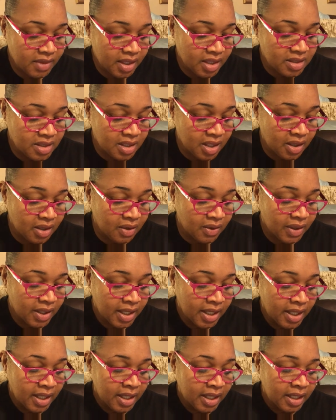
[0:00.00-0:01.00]
So,
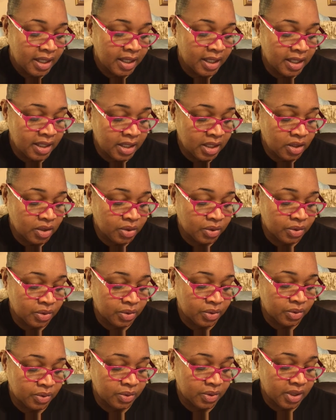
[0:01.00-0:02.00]

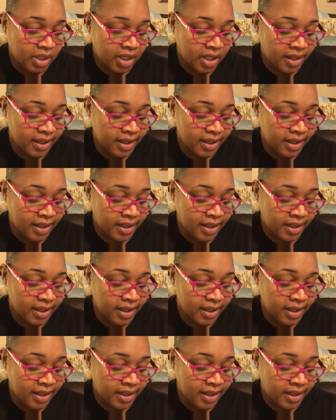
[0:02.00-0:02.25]
anywho,